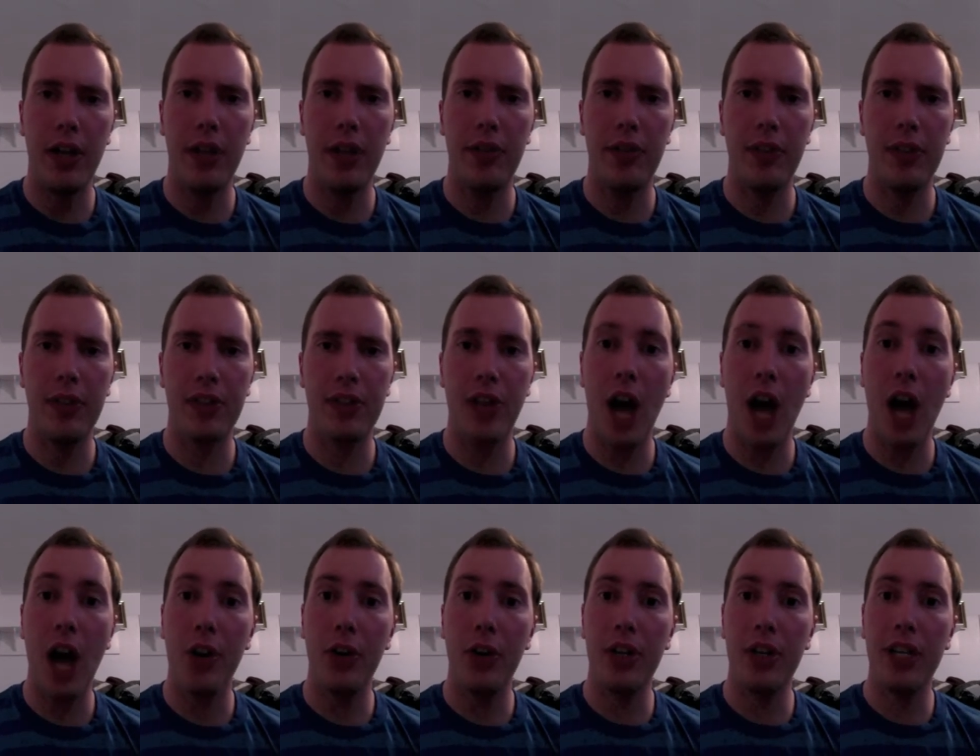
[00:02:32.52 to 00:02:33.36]

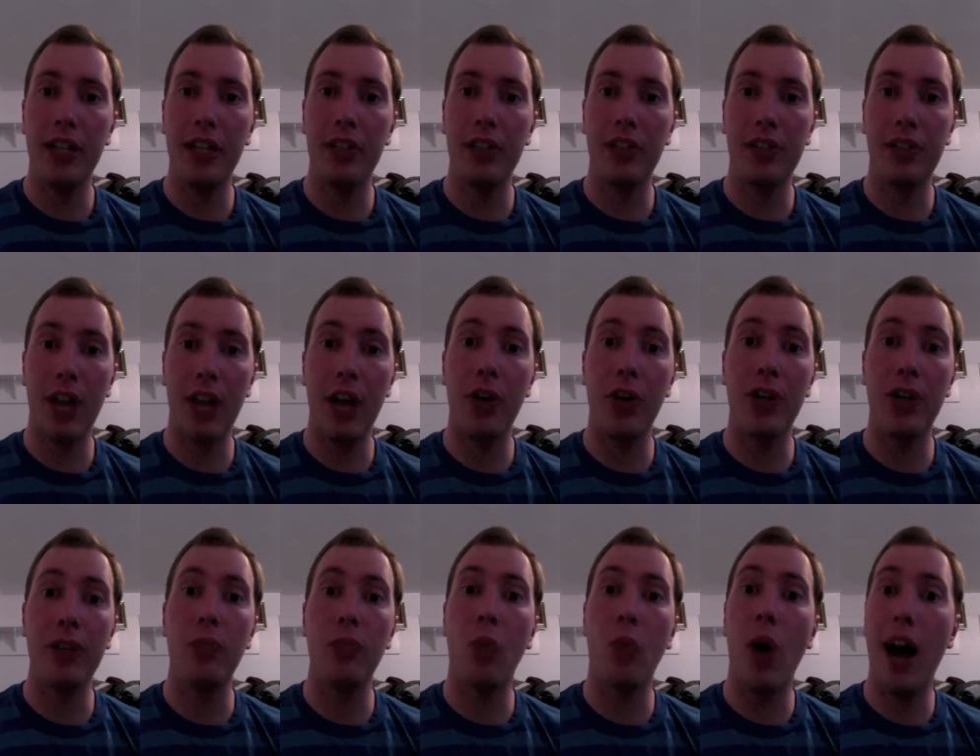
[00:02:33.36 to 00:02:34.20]

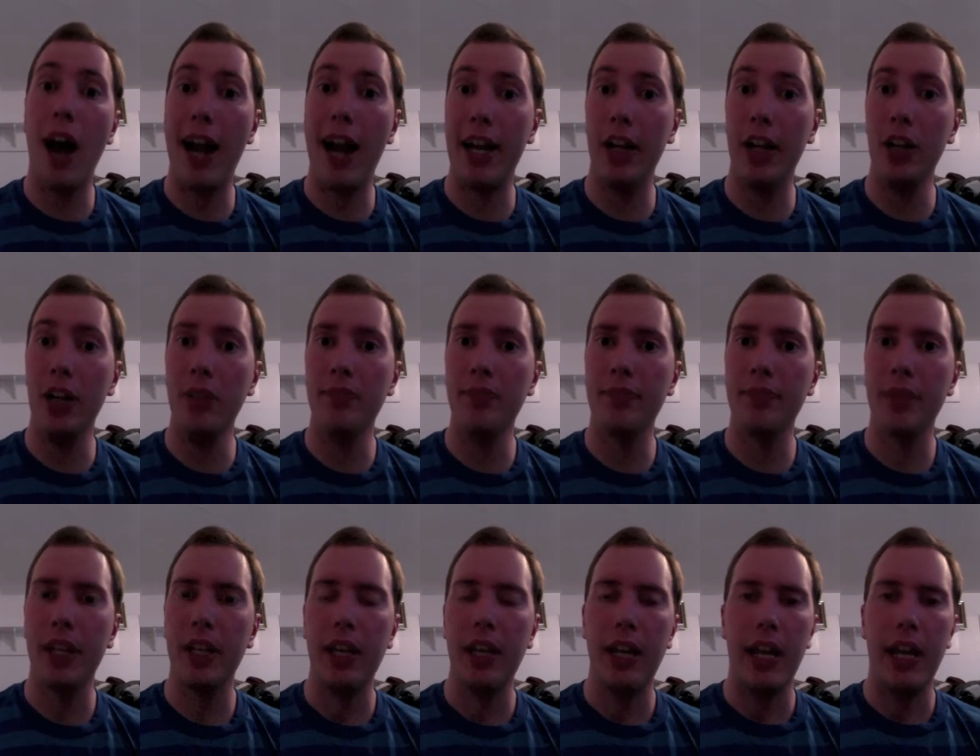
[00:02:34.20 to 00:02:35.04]
soldering wire
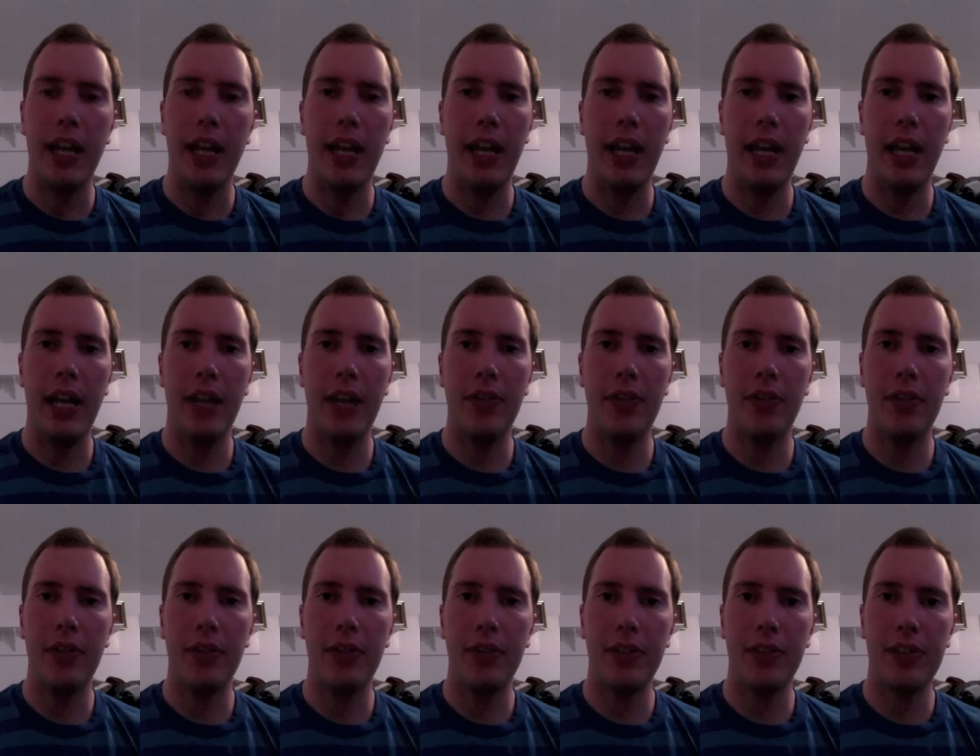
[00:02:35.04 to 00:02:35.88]

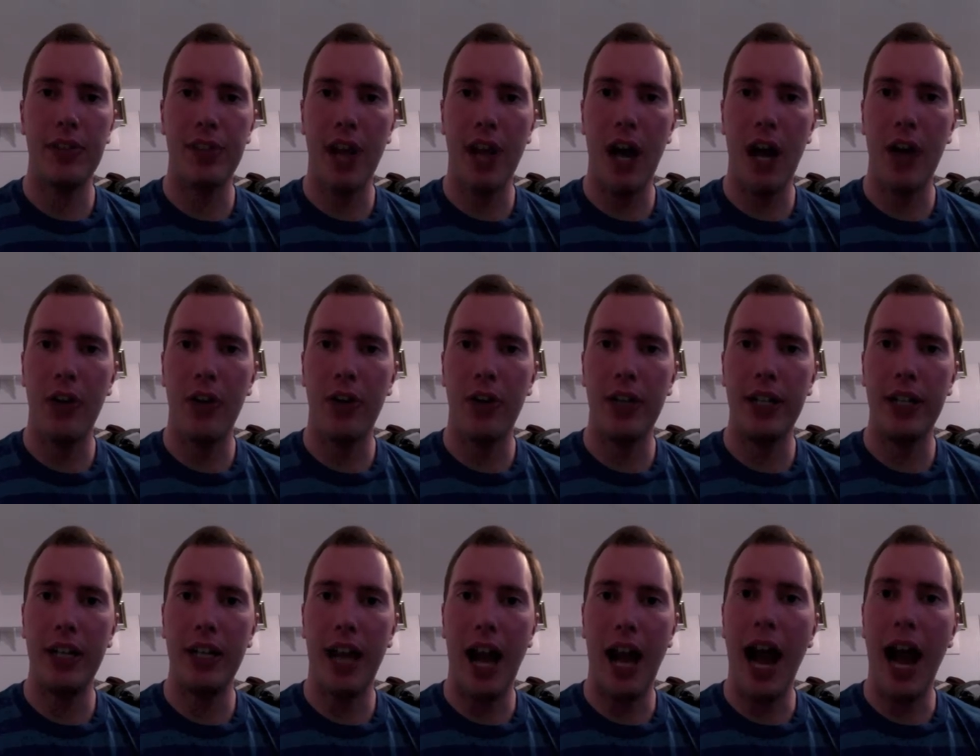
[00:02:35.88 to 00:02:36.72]
and the
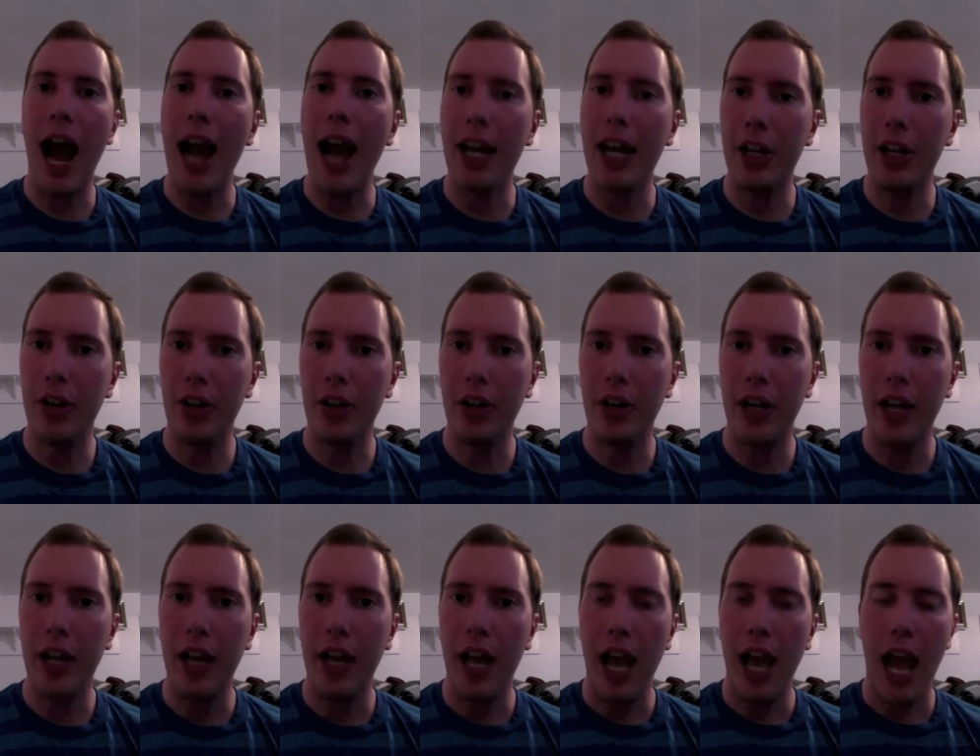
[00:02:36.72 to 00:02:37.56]
soldering
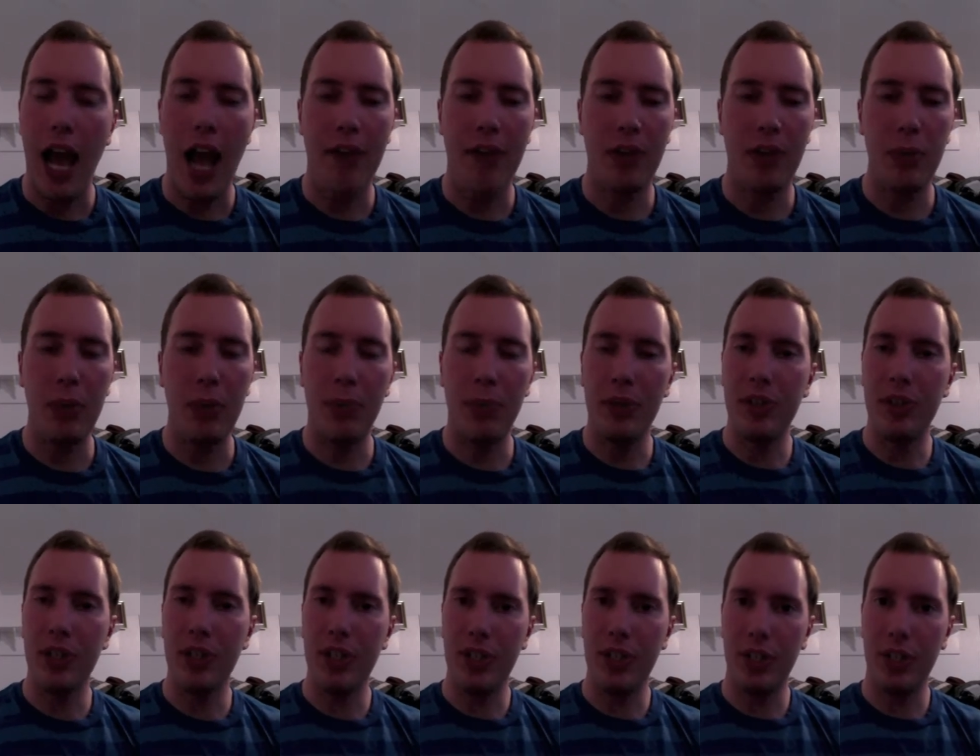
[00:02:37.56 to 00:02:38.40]
iron have to be
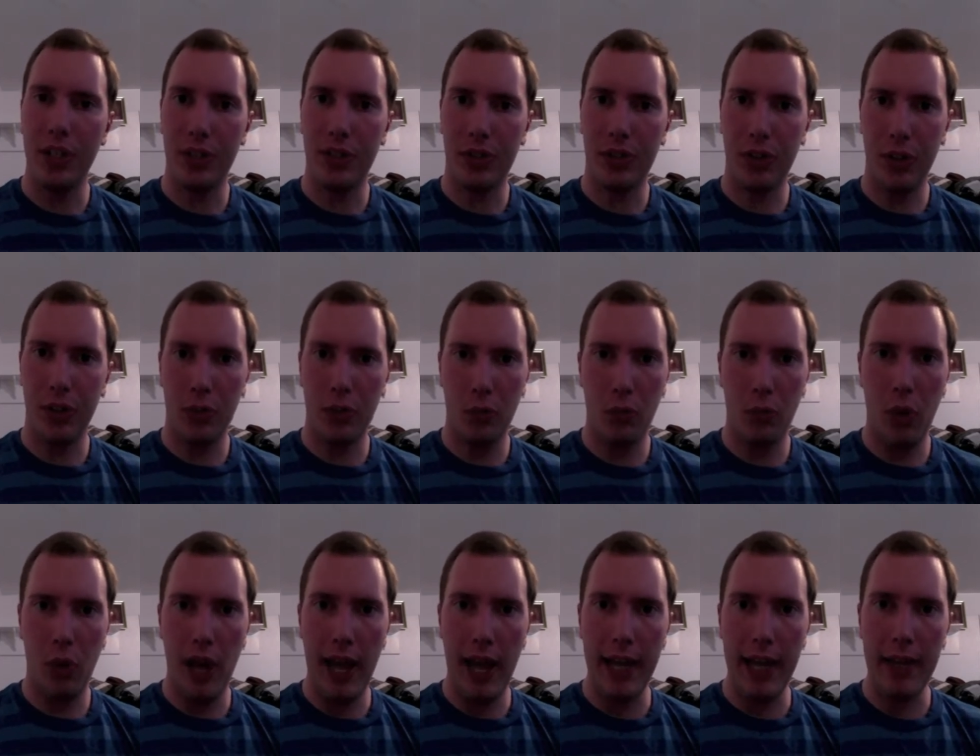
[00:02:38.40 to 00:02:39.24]
positioned a certain
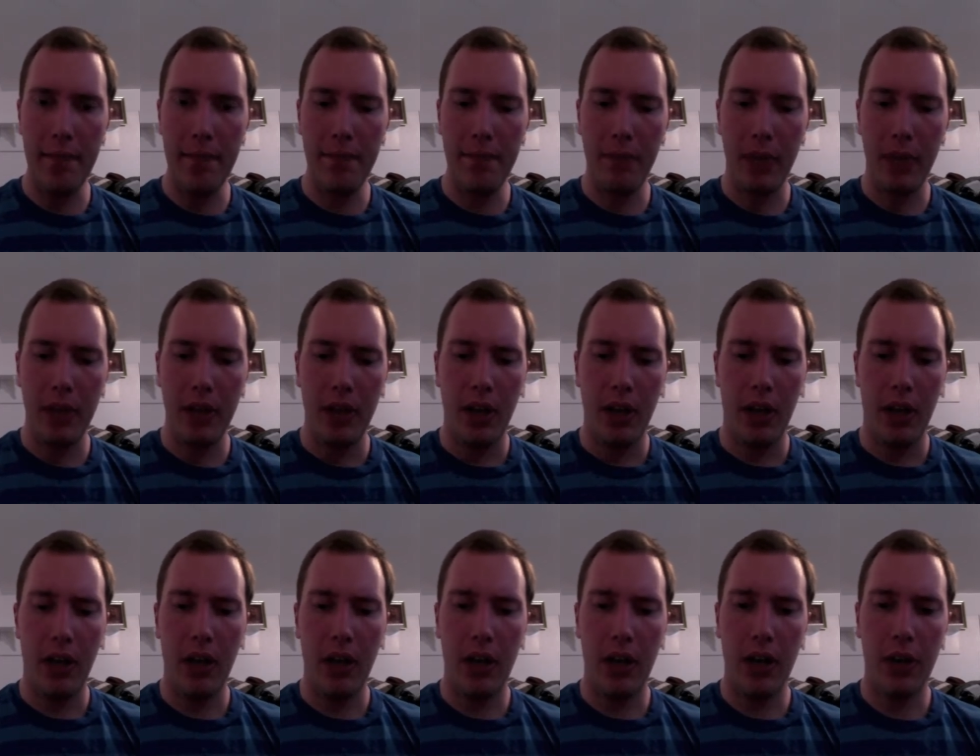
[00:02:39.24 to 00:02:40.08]
way.
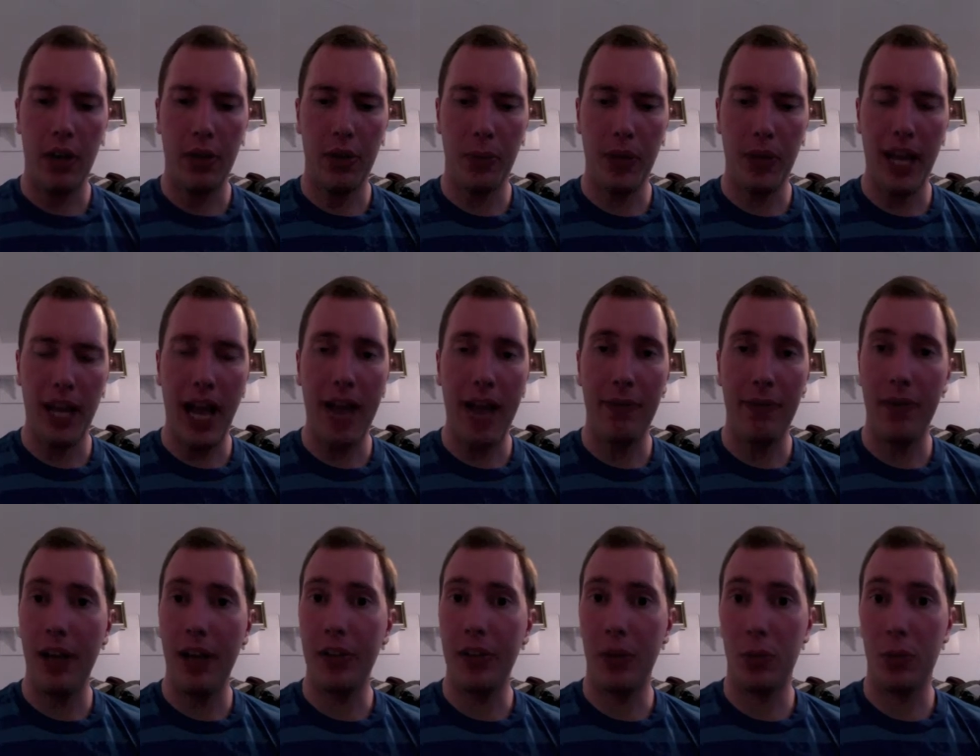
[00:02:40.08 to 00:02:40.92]
The way I
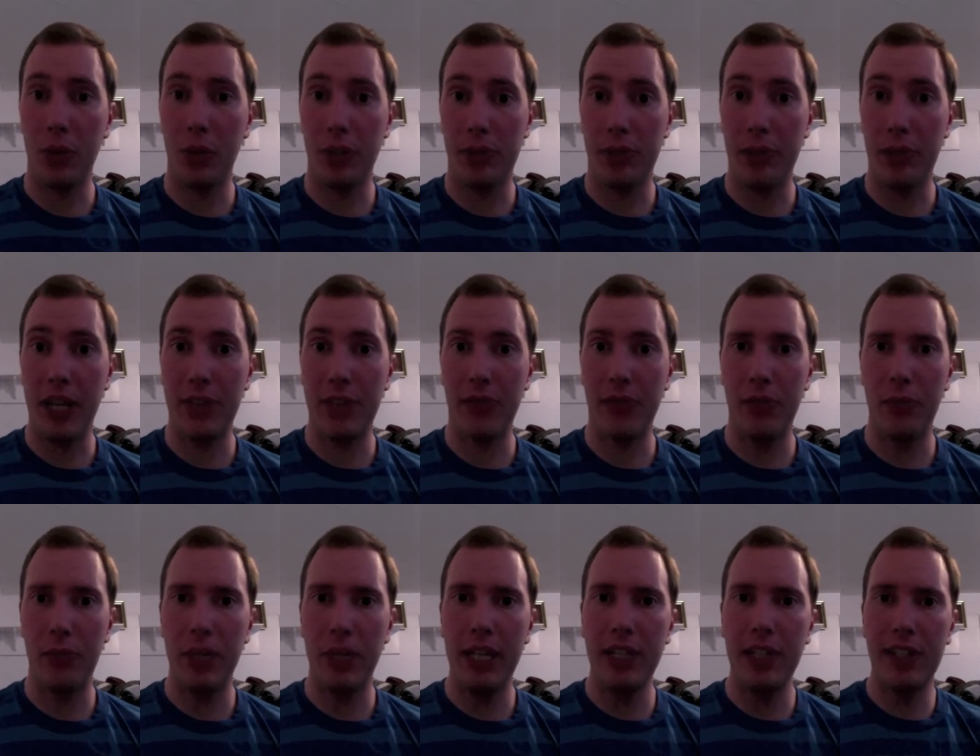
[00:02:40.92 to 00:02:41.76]
found that works best for
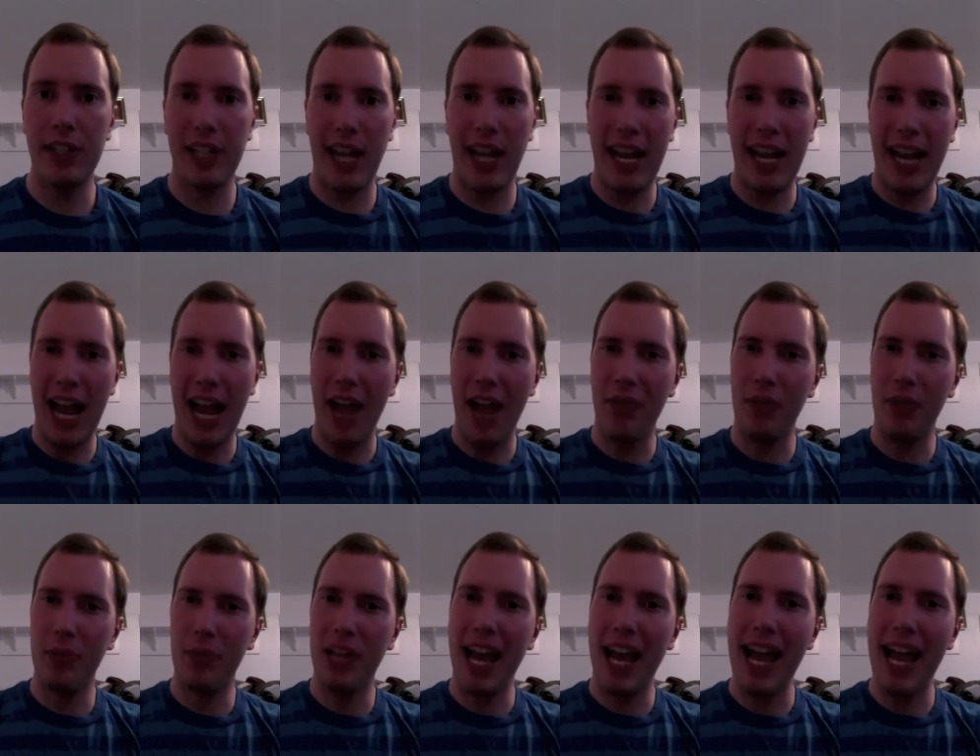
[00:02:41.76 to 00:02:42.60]
me is to kind of have
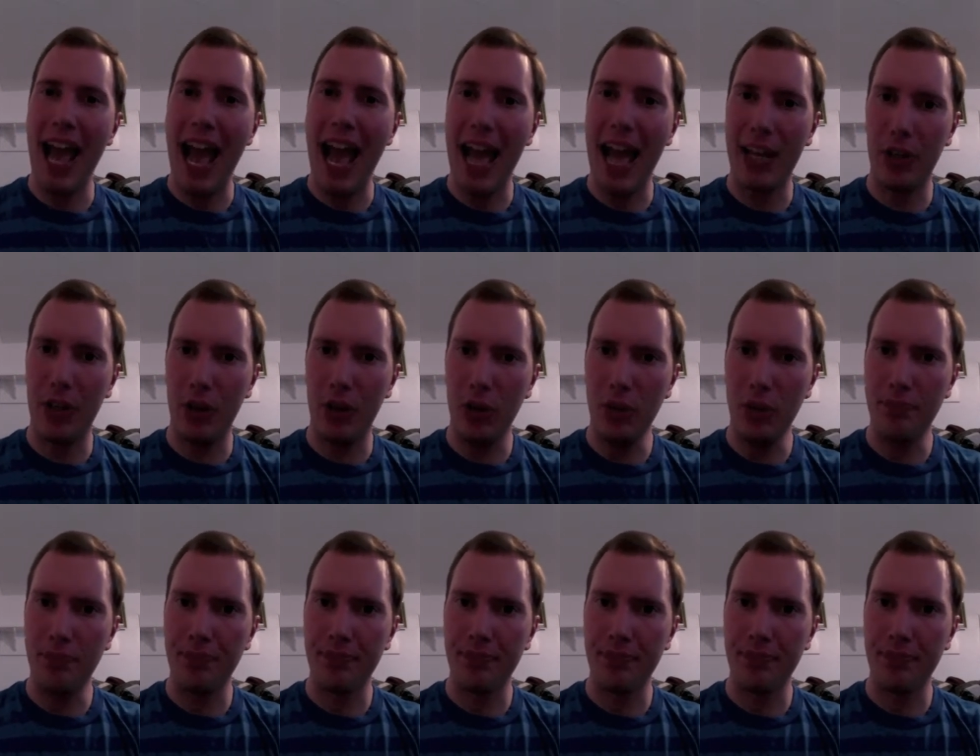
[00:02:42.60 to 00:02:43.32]
them diagonal,